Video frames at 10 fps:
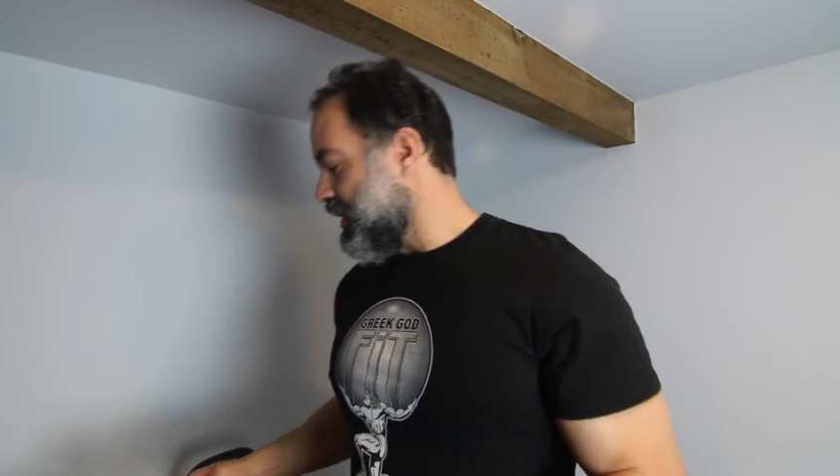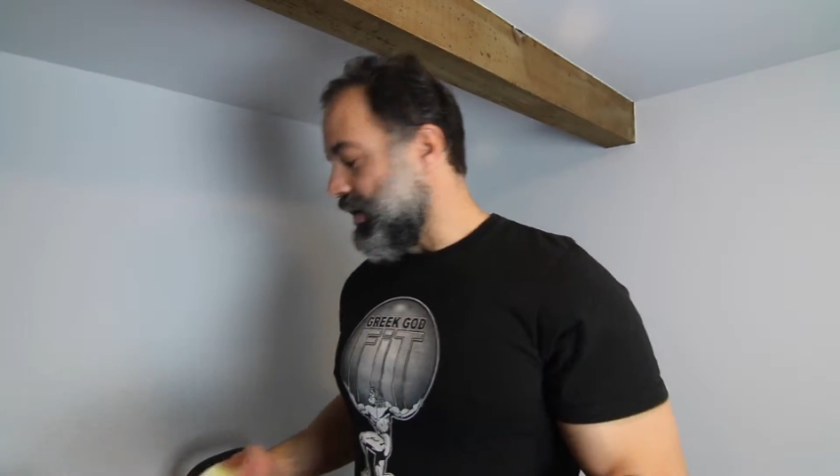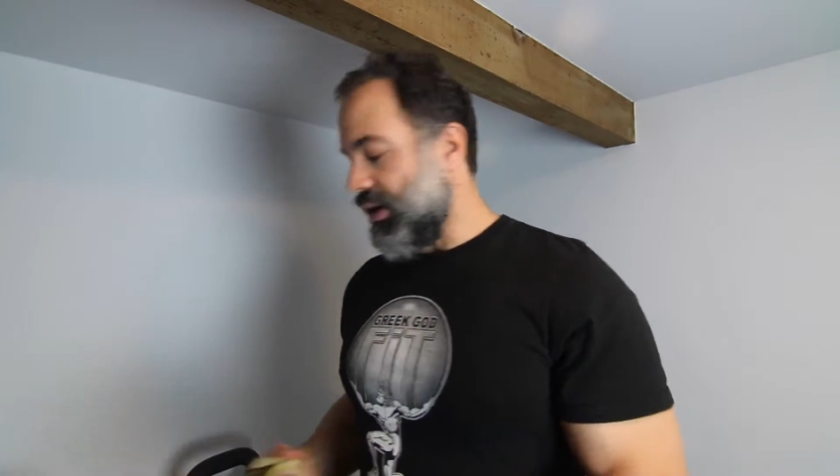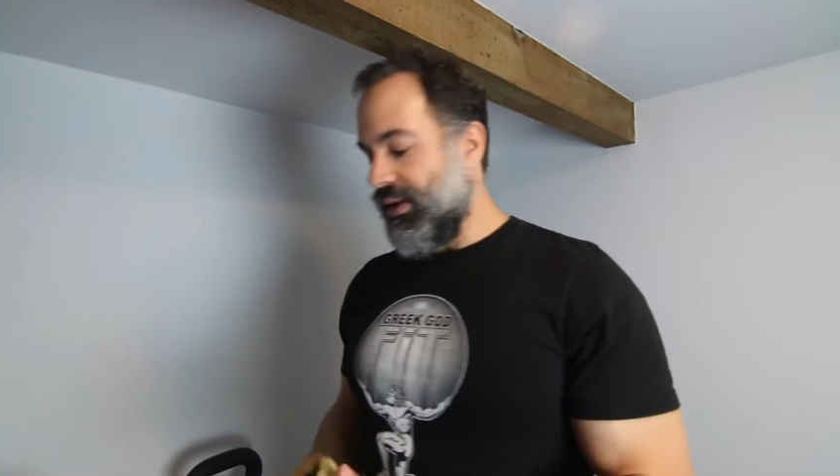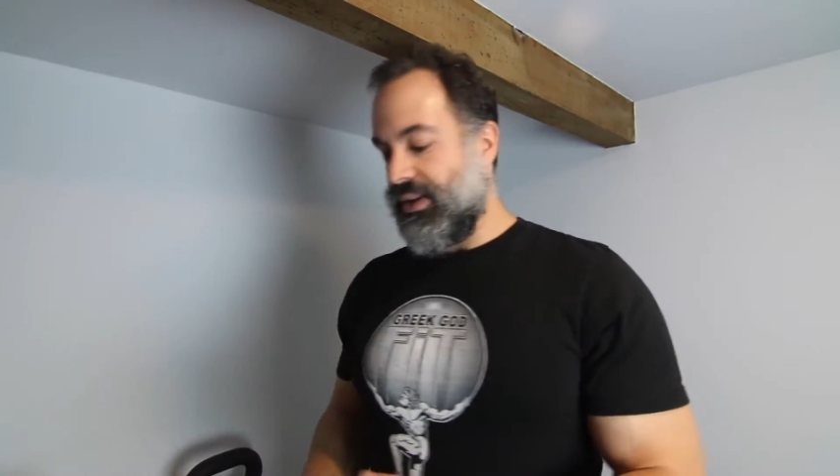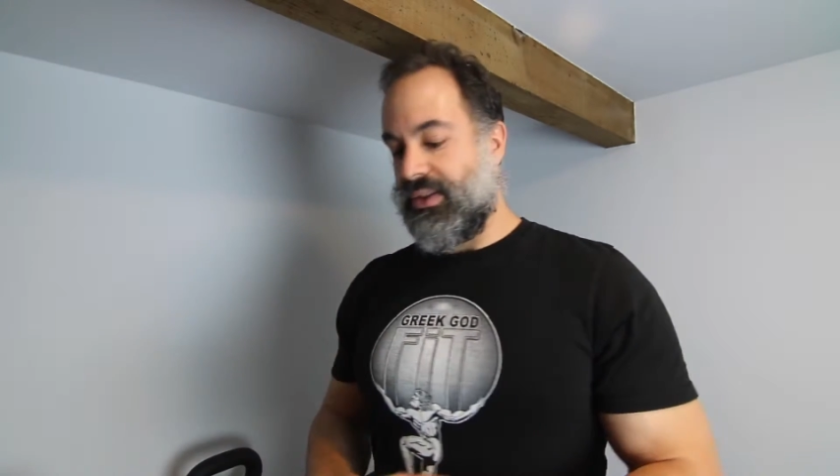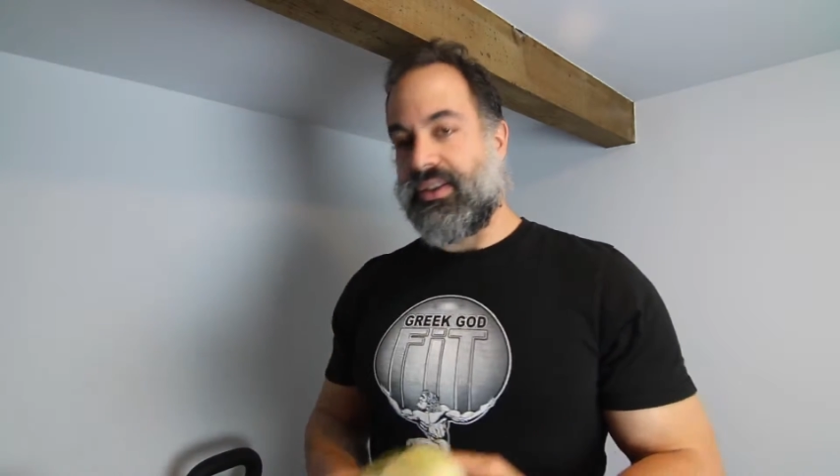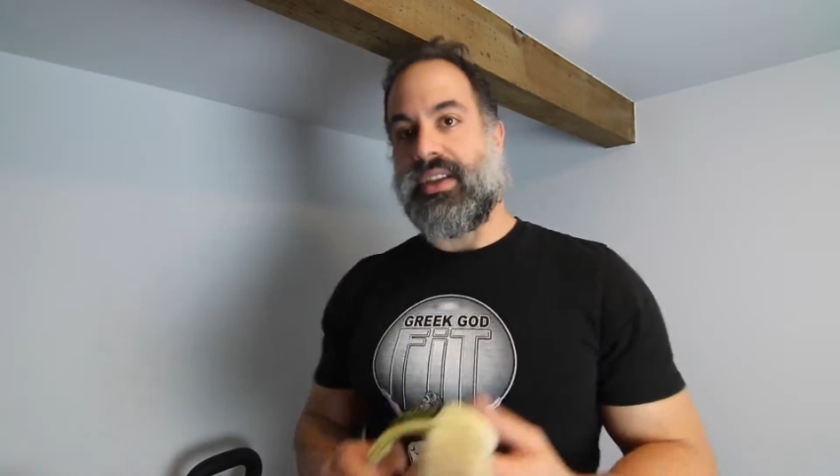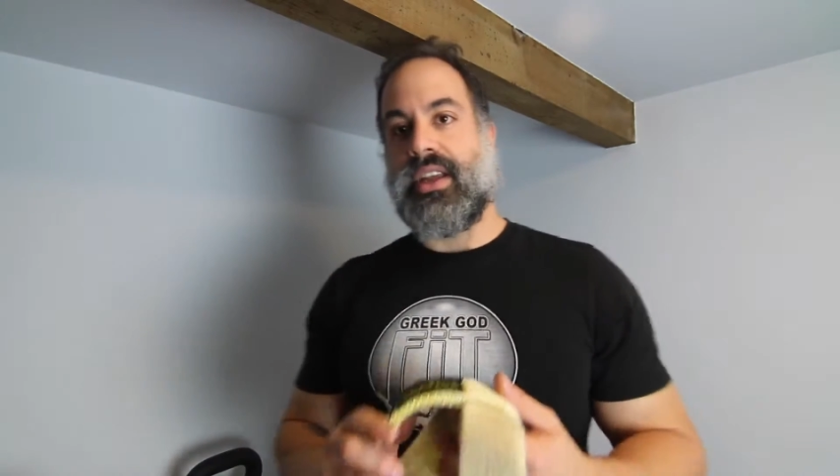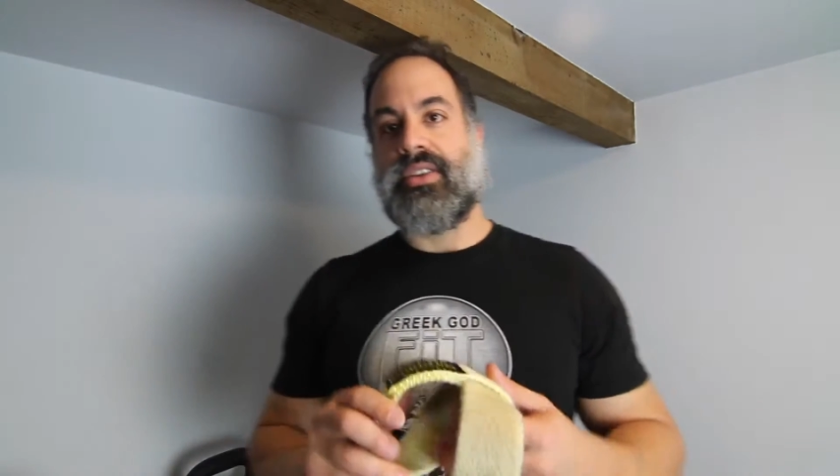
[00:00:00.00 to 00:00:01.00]
This
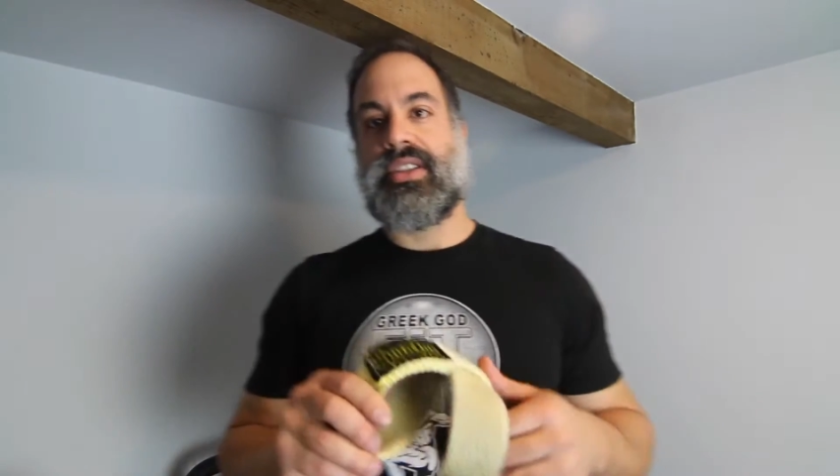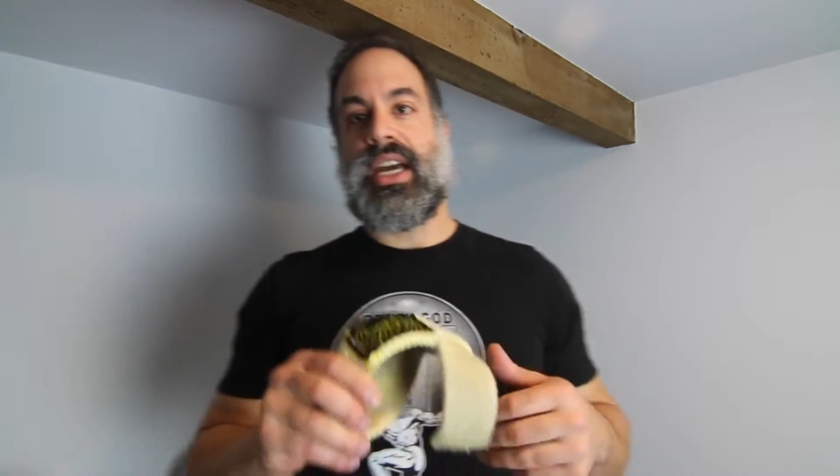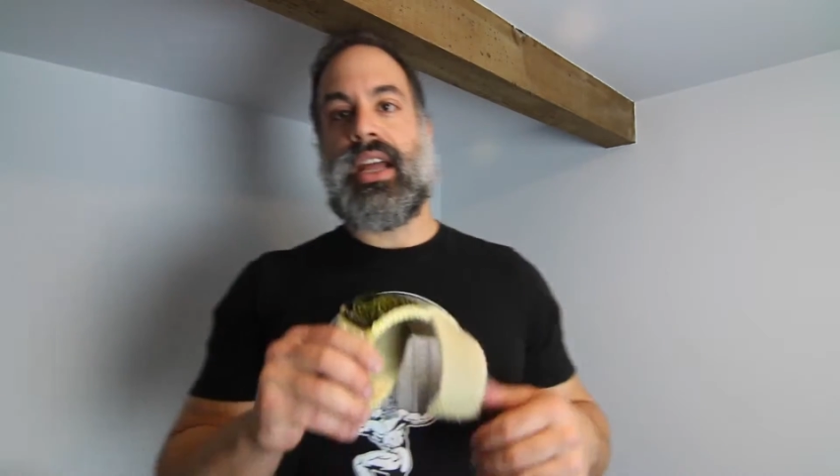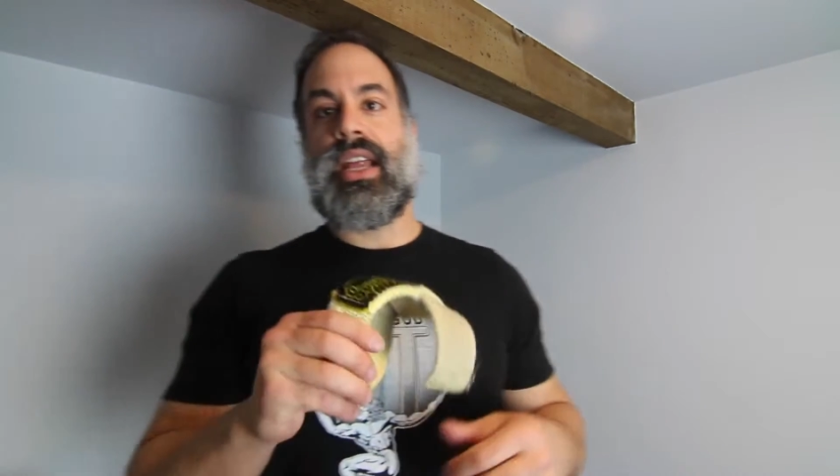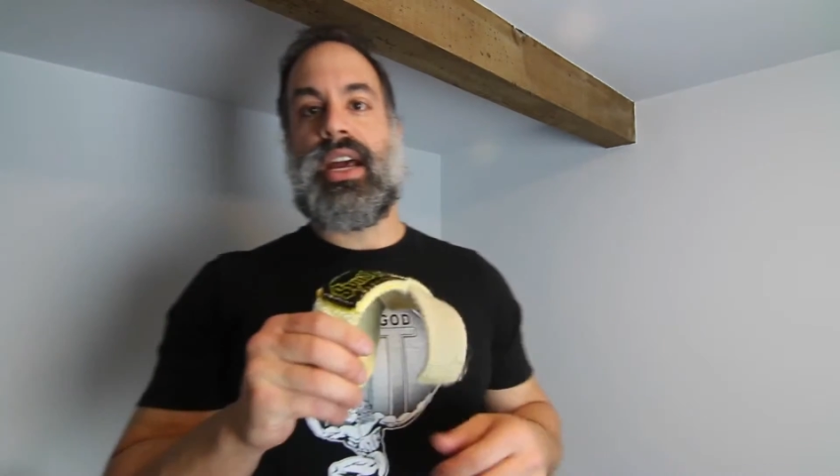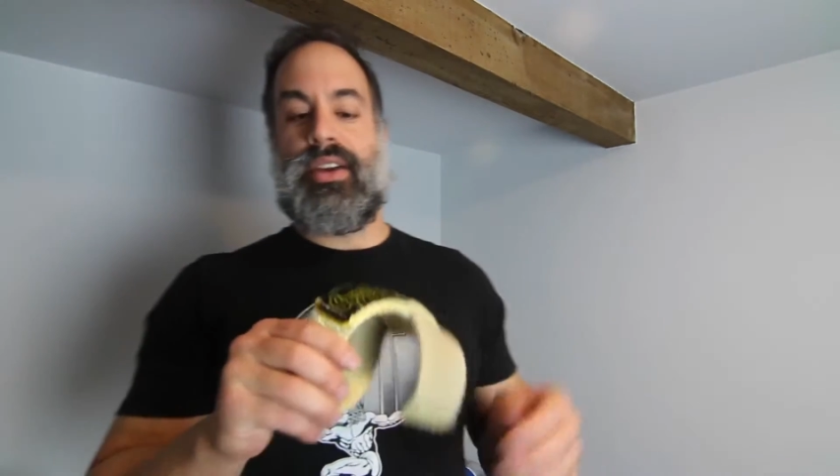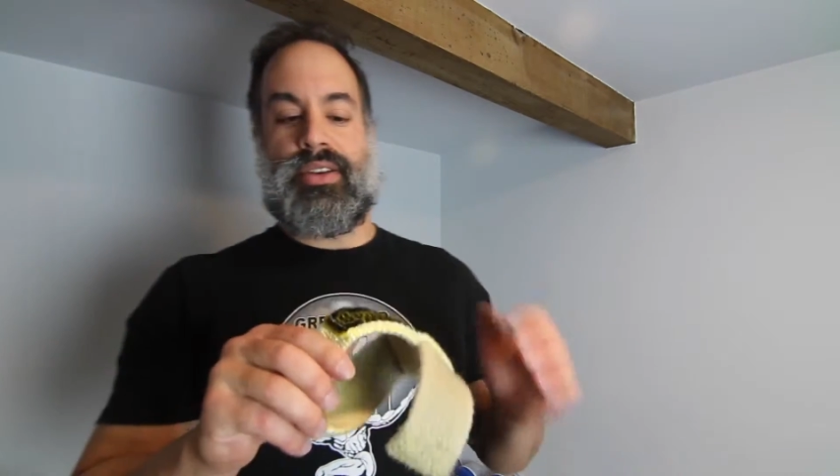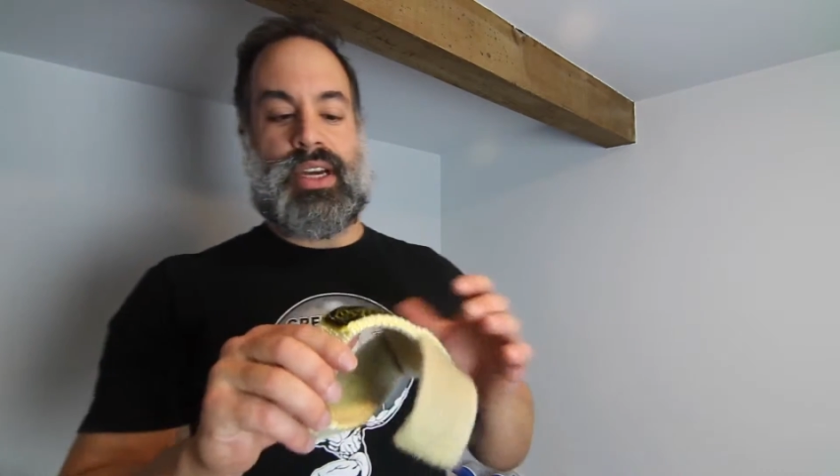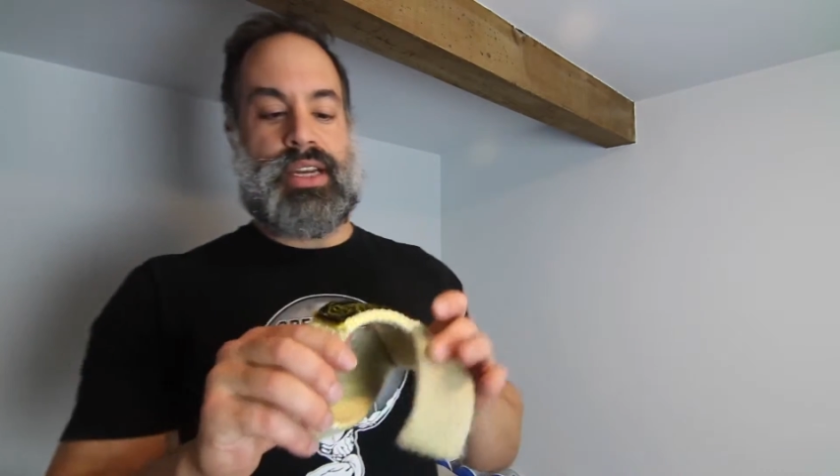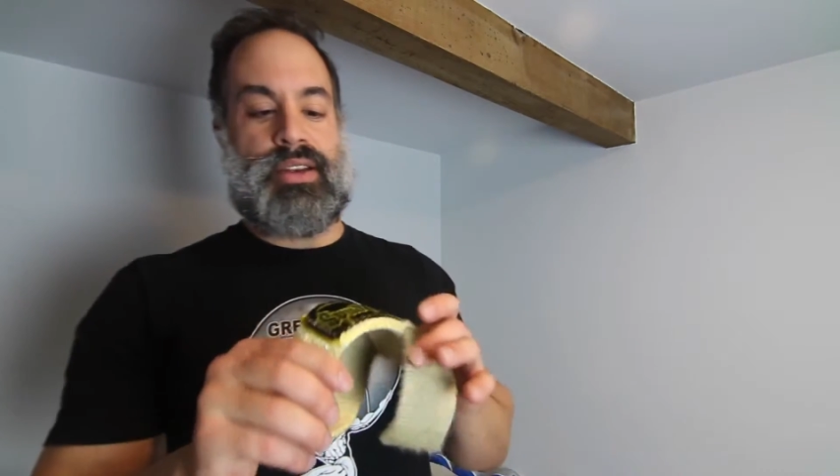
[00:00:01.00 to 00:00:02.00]
is another style
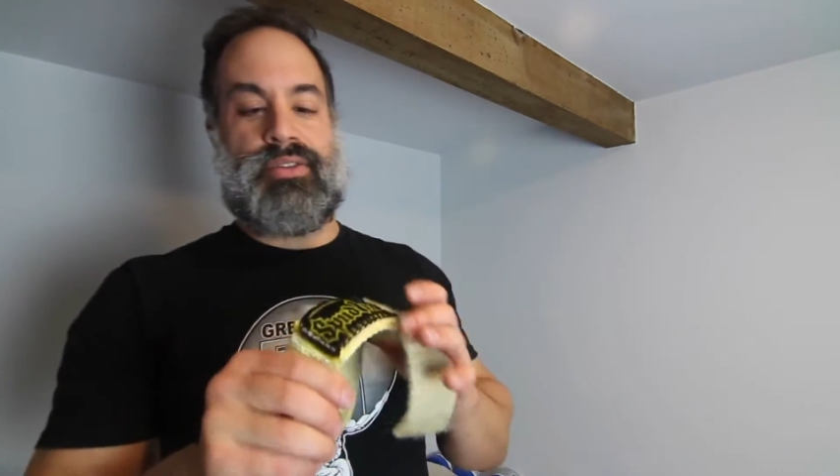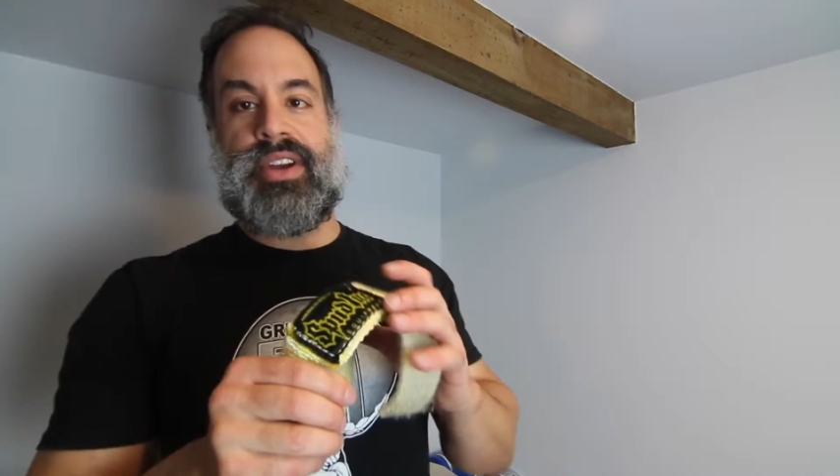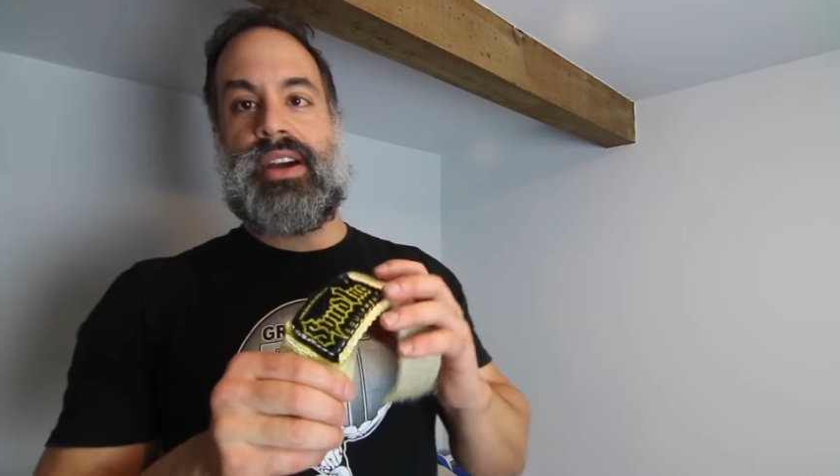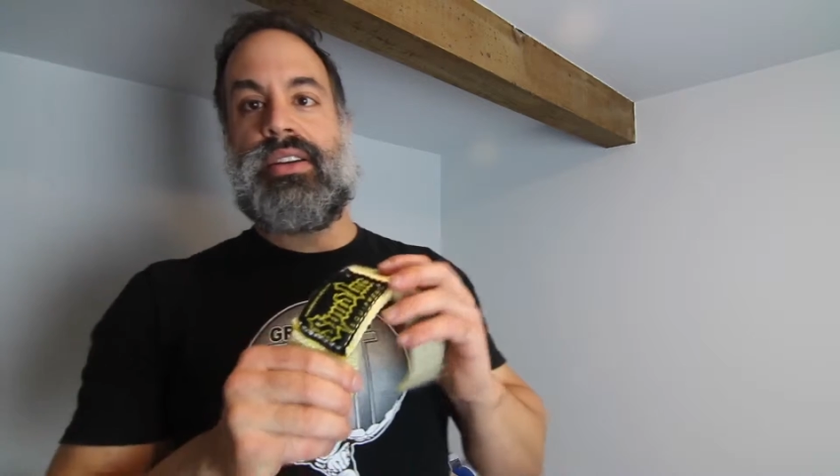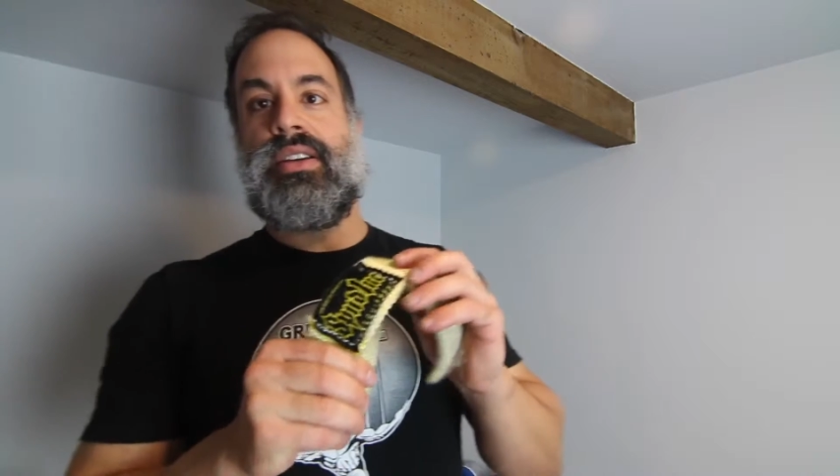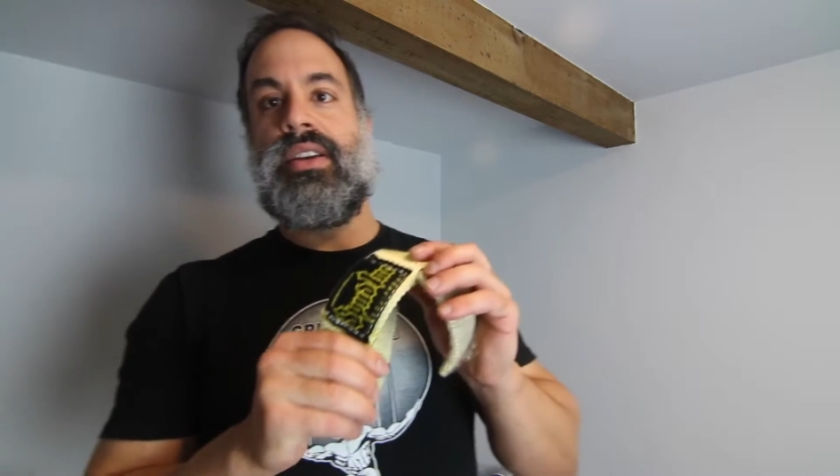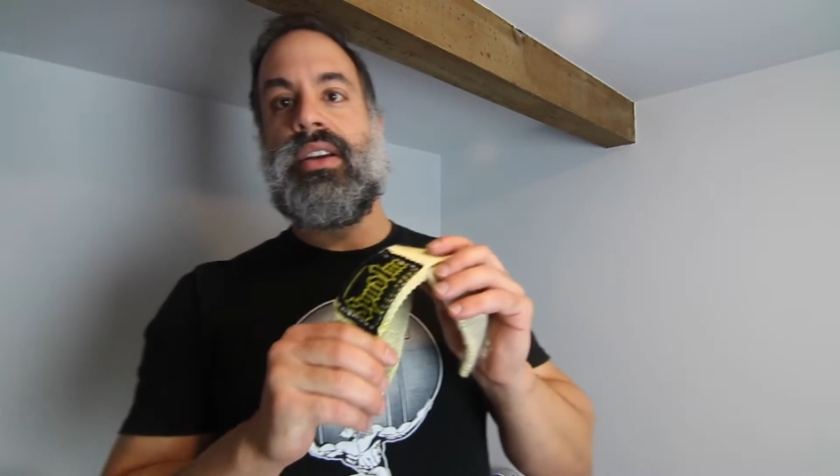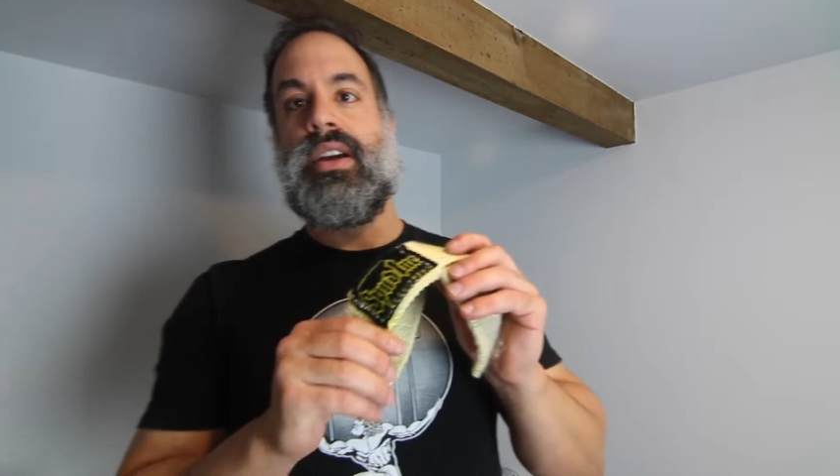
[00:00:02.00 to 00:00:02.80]
that I found